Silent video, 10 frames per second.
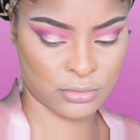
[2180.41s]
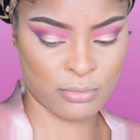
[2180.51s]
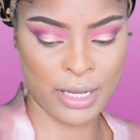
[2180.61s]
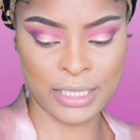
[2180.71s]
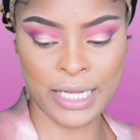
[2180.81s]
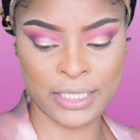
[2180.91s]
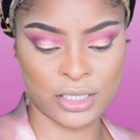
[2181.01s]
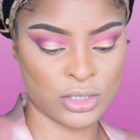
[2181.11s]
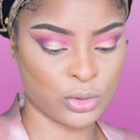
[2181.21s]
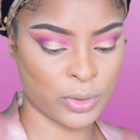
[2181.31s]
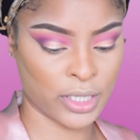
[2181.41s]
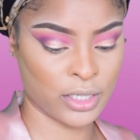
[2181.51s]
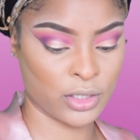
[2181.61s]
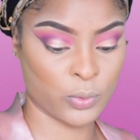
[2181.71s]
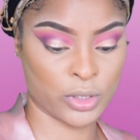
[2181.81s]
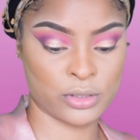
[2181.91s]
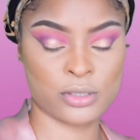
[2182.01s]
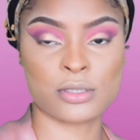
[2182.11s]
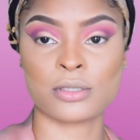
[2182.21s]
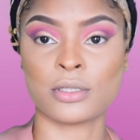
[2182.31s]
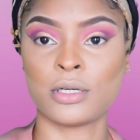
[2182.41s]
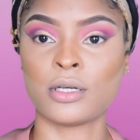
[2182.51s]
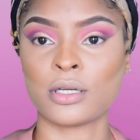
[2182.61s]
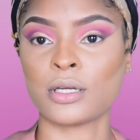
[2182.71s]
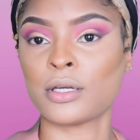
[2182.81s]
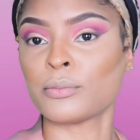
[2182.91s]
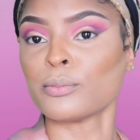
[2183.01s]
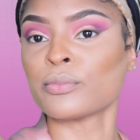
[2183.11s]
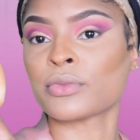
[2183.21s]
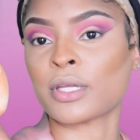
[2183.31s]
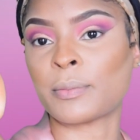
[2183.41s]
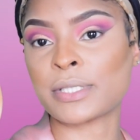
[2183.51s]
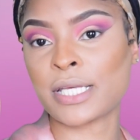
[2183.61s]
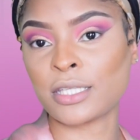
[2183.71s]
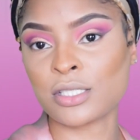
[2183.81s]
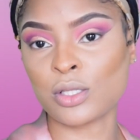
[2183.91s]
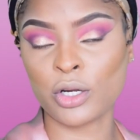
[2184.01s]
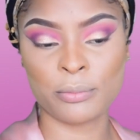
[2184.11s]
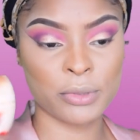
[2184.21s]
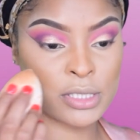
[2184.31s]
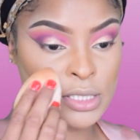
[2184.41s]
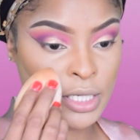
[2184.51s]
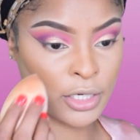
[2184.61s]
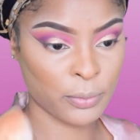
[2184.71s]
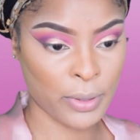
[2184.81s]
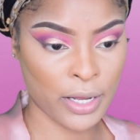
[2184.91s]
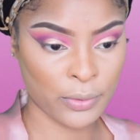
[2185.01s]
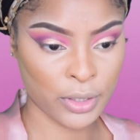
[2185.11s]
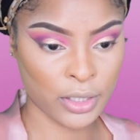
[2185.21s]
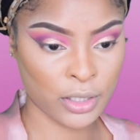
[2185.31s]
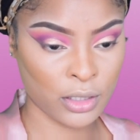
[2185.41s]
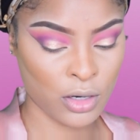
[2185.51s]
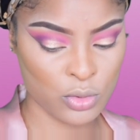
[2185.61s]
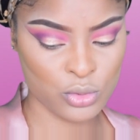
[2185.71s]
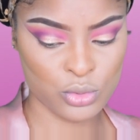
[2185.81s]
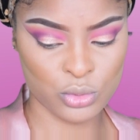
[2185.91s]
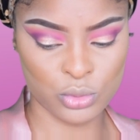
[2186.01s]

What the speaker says: my lighting don't get any worse. I'm gonna take this Laura Mercier powder. Ooh,